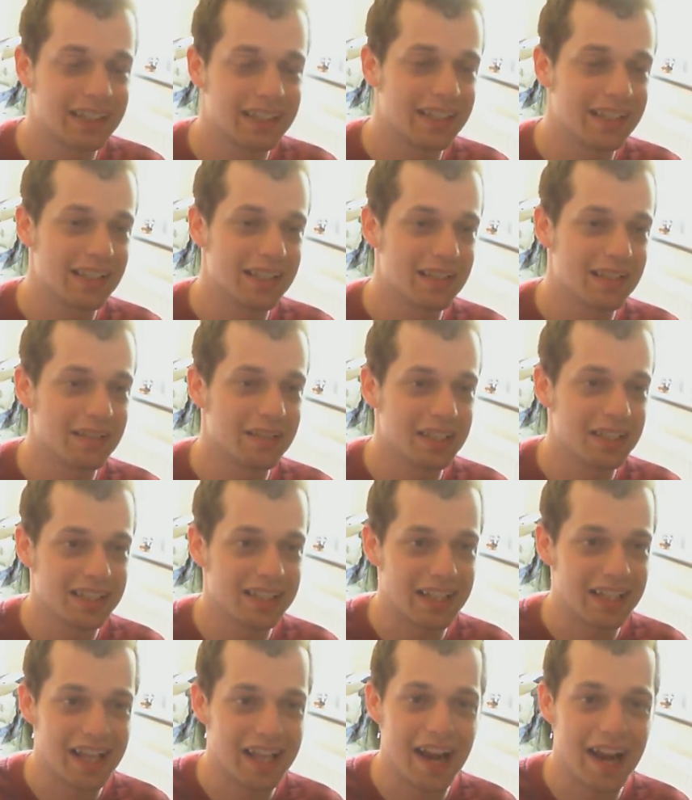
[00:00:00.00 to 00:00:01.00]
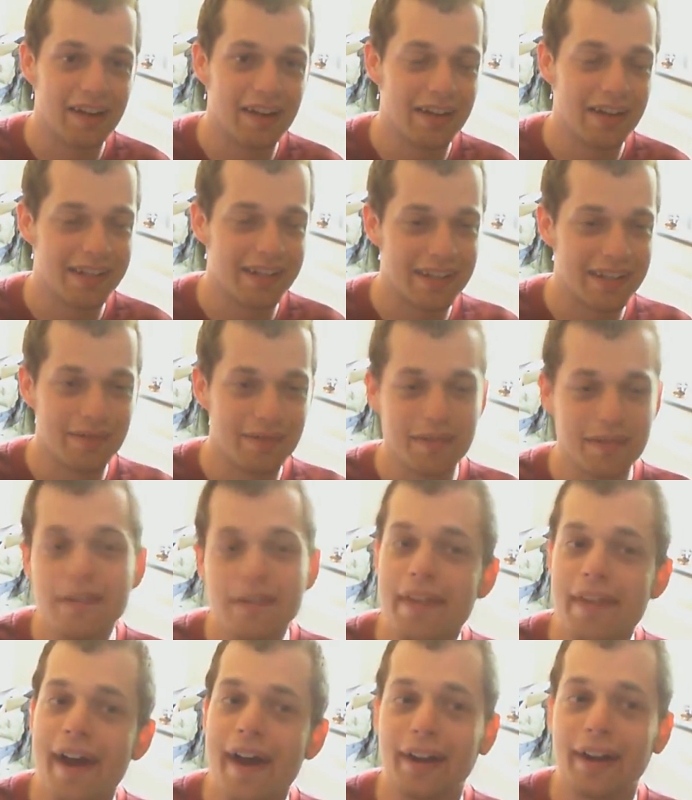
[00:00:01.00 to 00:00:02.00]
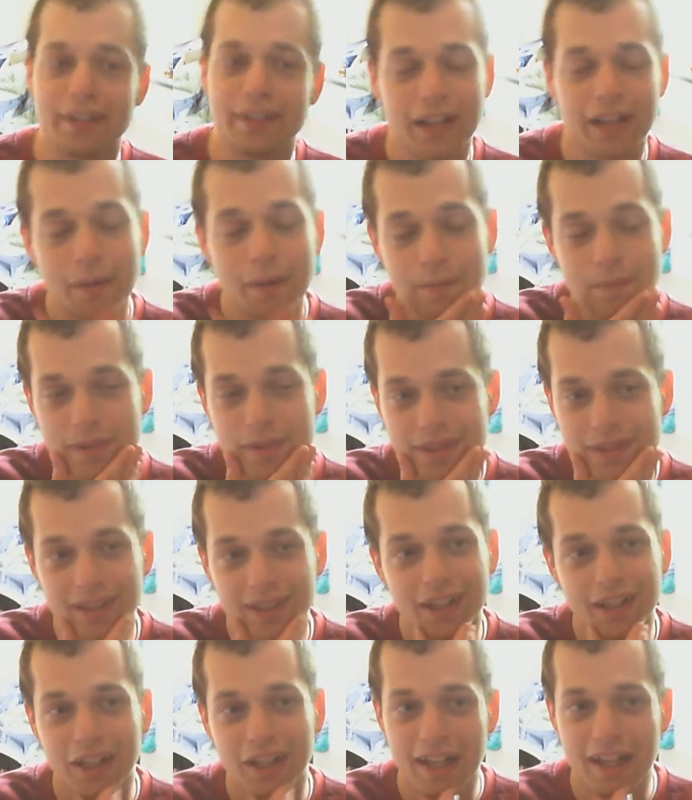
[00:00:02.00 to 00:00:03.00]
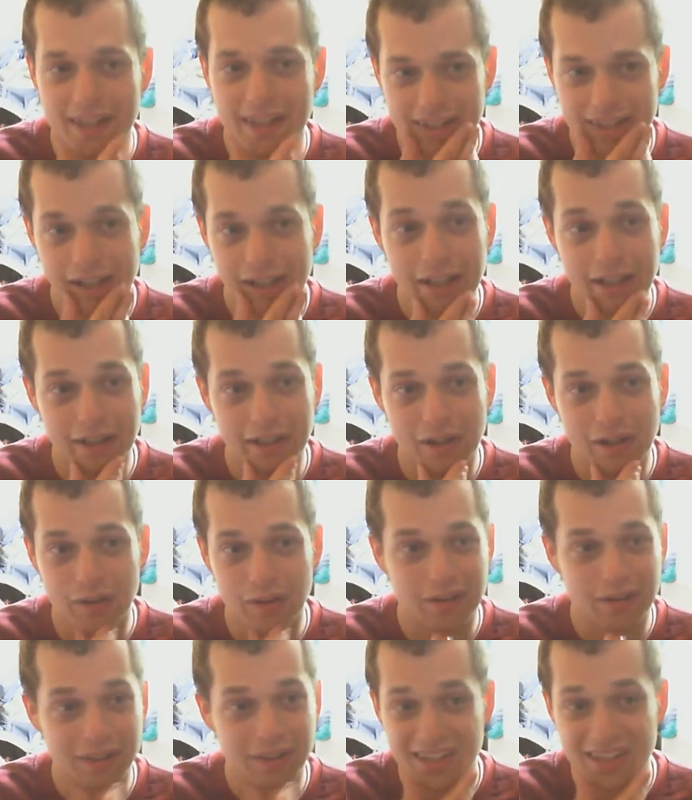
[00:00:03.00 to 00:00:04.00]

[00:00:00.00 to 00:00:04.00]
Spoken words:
It's hilarious that their attempts at selling coke,